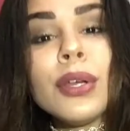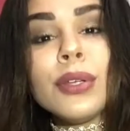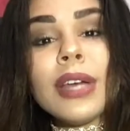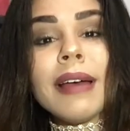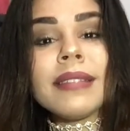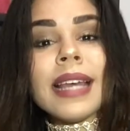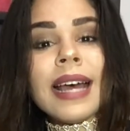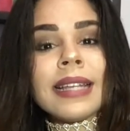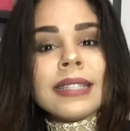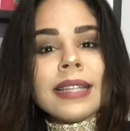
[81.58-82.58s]
You have to
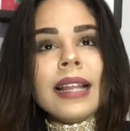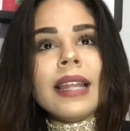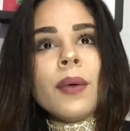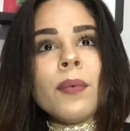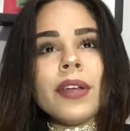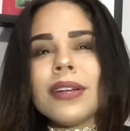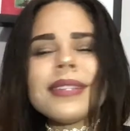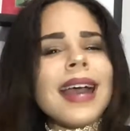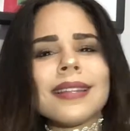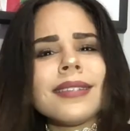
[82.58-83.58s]
ask not like what your
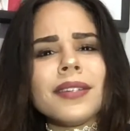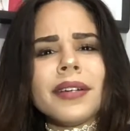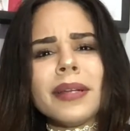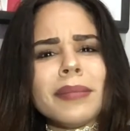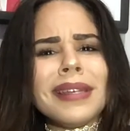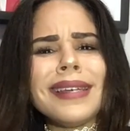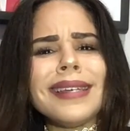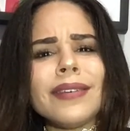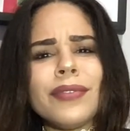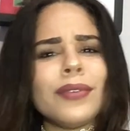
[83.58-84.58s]
taxes are gonna
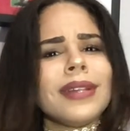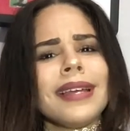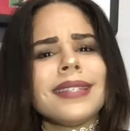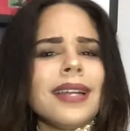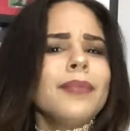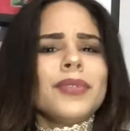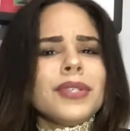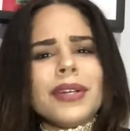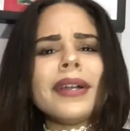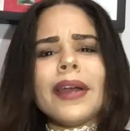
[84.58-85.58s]
be if you like send them to
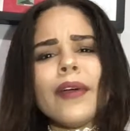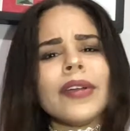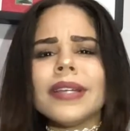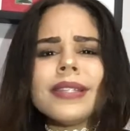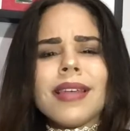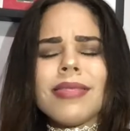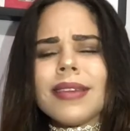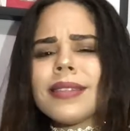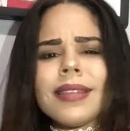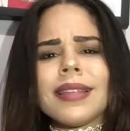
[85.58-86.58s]
certain areas and
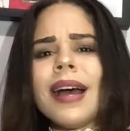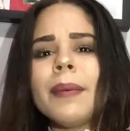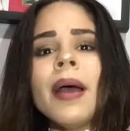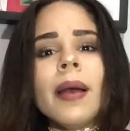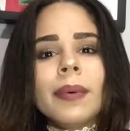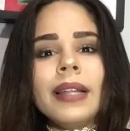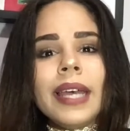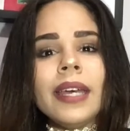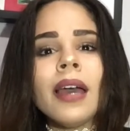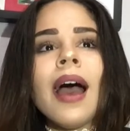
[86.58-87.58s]
things like that, but
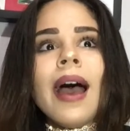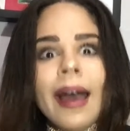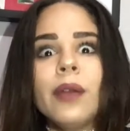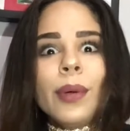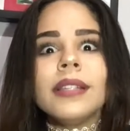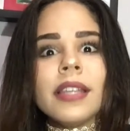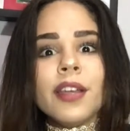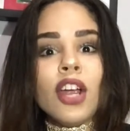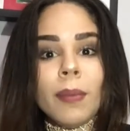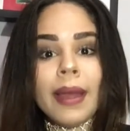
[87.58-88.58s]
like, how do I take
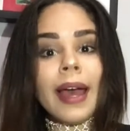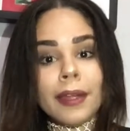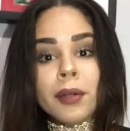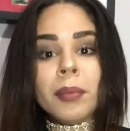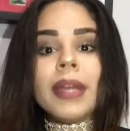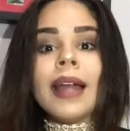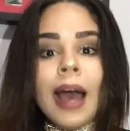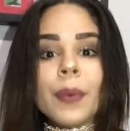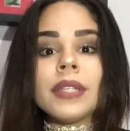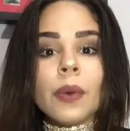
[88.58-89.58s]
care of my item and
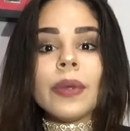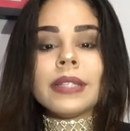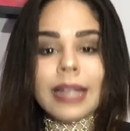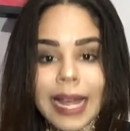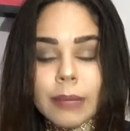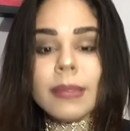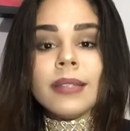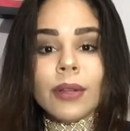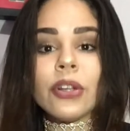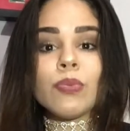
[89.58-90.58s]
how is it going to last me
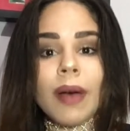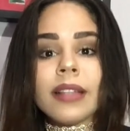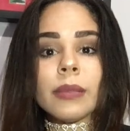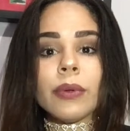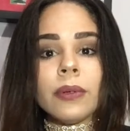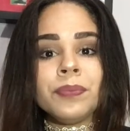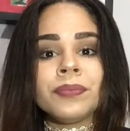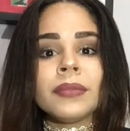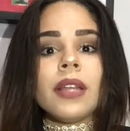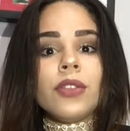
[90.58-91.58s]
as long as possible?
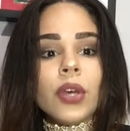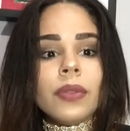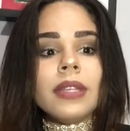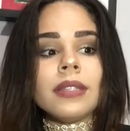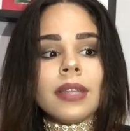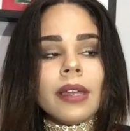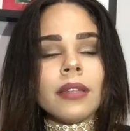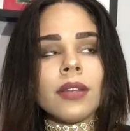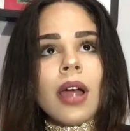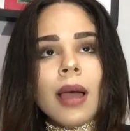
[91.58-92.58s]
Though these
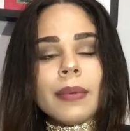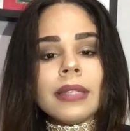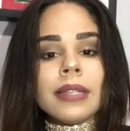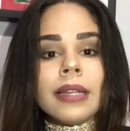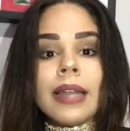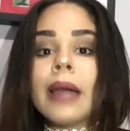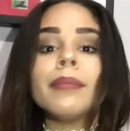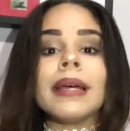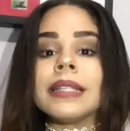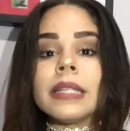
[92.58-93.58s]
things are obviously
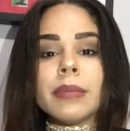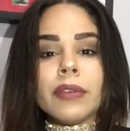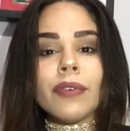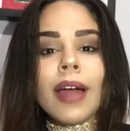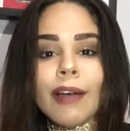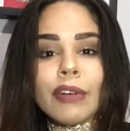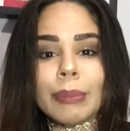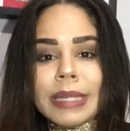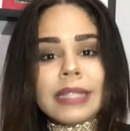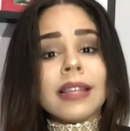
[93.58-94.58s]
not meant to be forever,
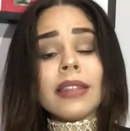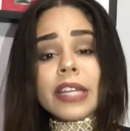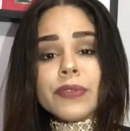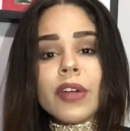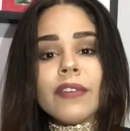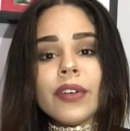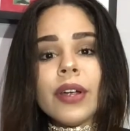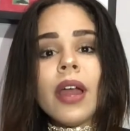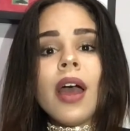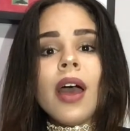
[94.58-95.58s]
because nothing is
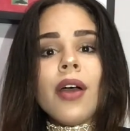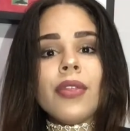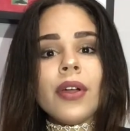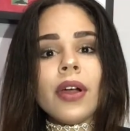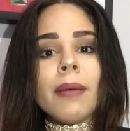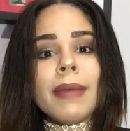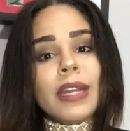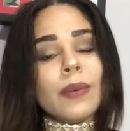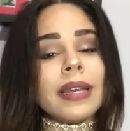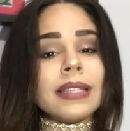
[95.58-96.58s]
forever, there are
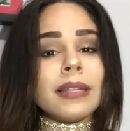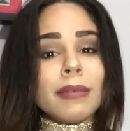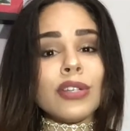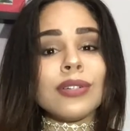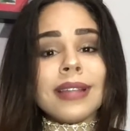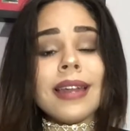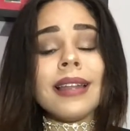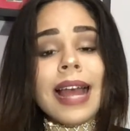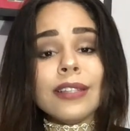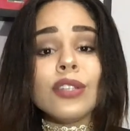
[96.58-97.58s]
many ways to make sure that
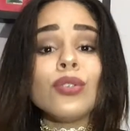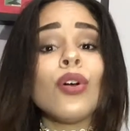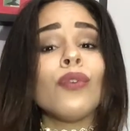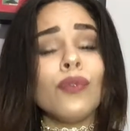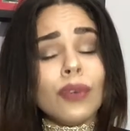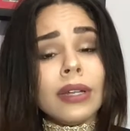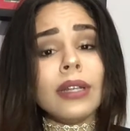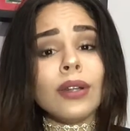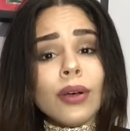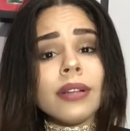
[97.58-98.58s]
it lasts you a
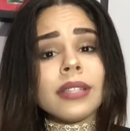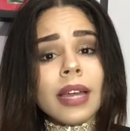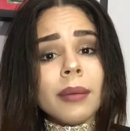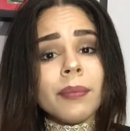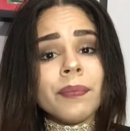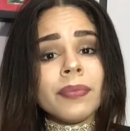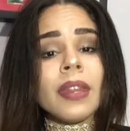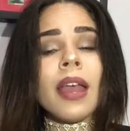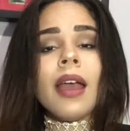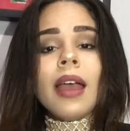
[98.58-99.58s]
really long time.
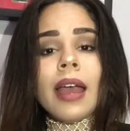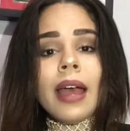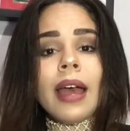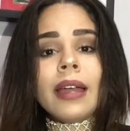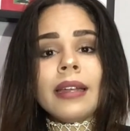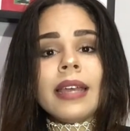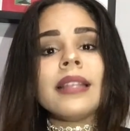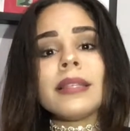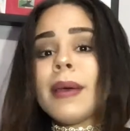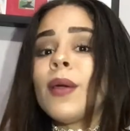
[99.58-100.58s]
And it
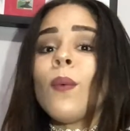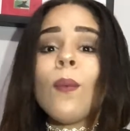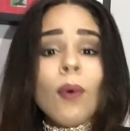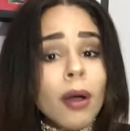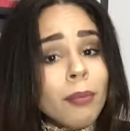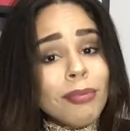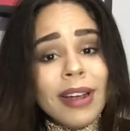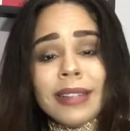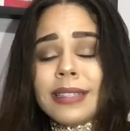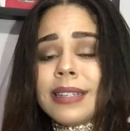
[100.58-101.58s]
doesn't matter what
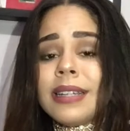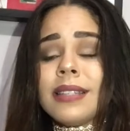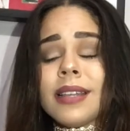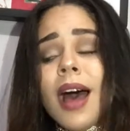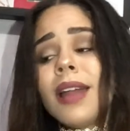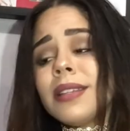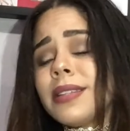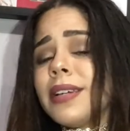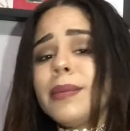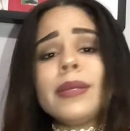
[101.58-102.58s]
brand it is.
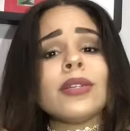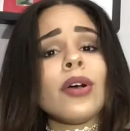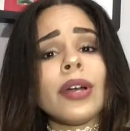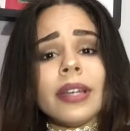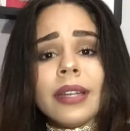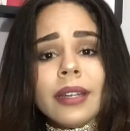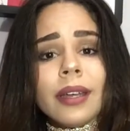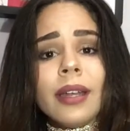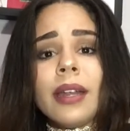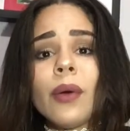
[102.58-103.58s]
Honestly, it could be Target,
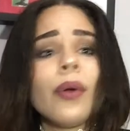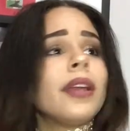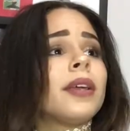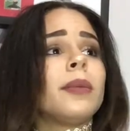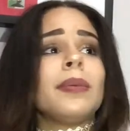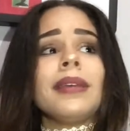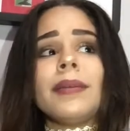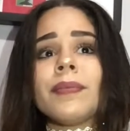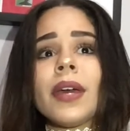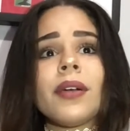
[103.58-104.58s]
or it could
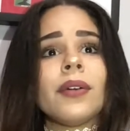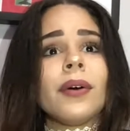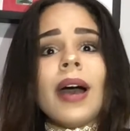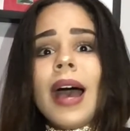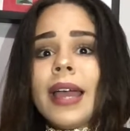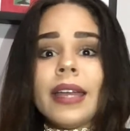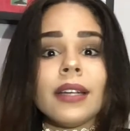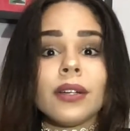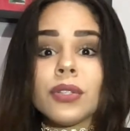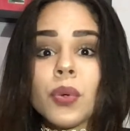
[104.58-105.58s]
be, I don't know,
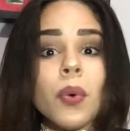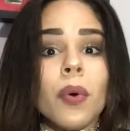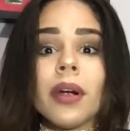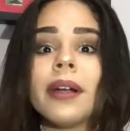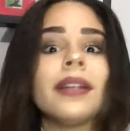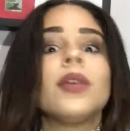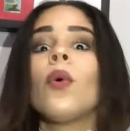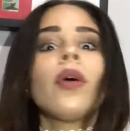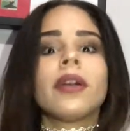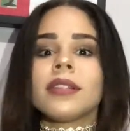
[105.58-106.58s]
high-end couture,
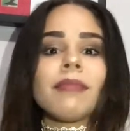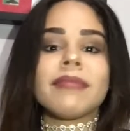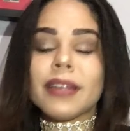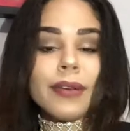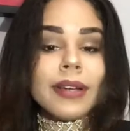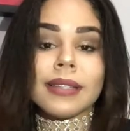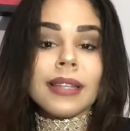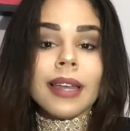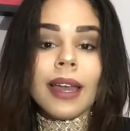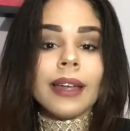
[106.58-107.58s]
Dior or something
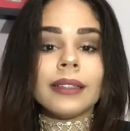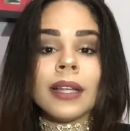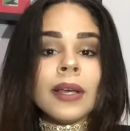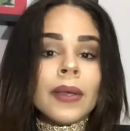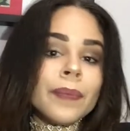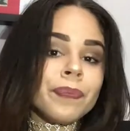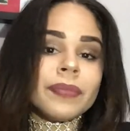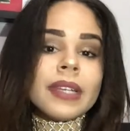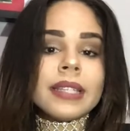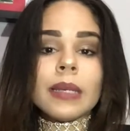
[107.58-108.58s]
crazy. And
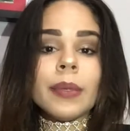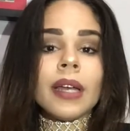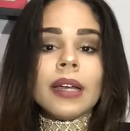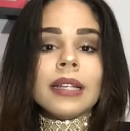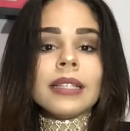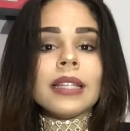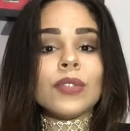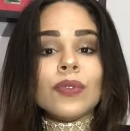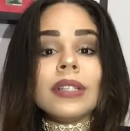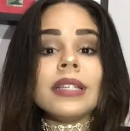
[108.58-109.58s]
to be honest,
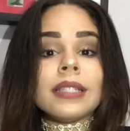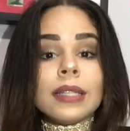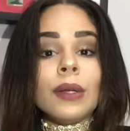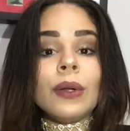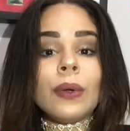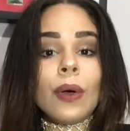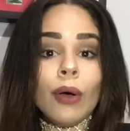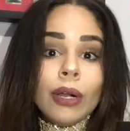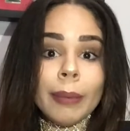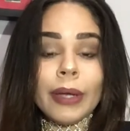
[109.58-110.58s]
it's really still
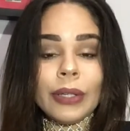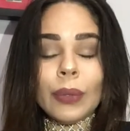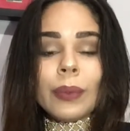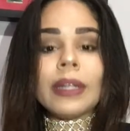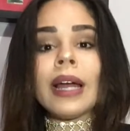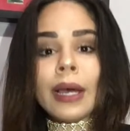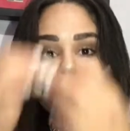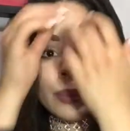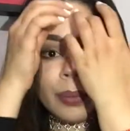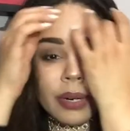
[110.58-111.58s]
all about you and how
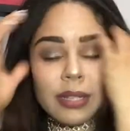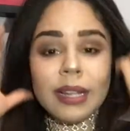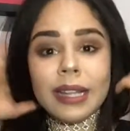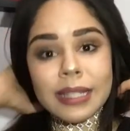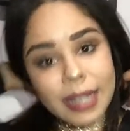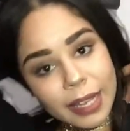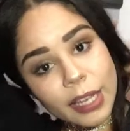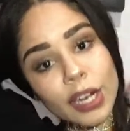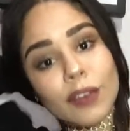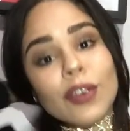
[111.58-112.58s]
you personally take
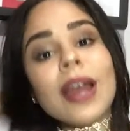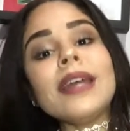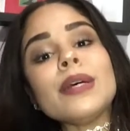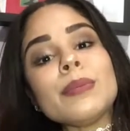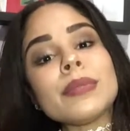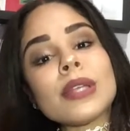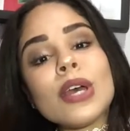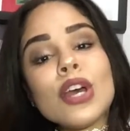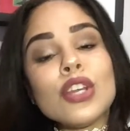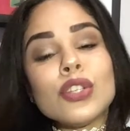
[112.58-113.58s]
care of your items.
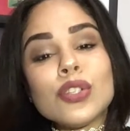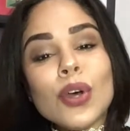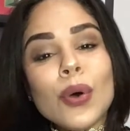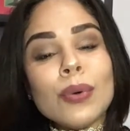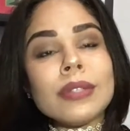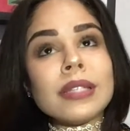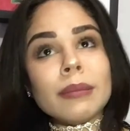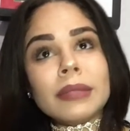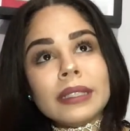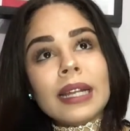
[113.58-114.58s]
So
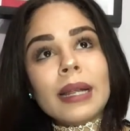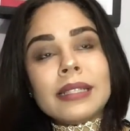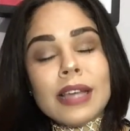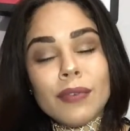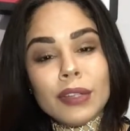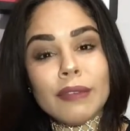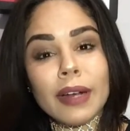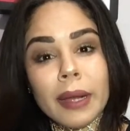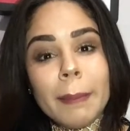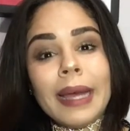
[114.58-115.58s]
something that I definitely
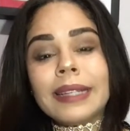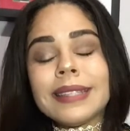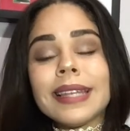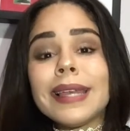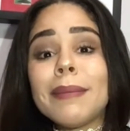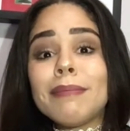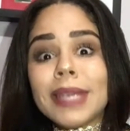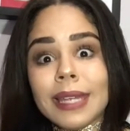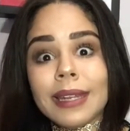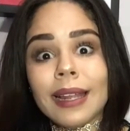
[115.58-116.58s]
recommend
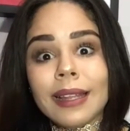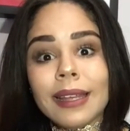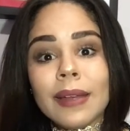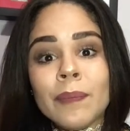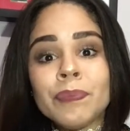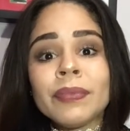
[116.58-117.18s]
immediately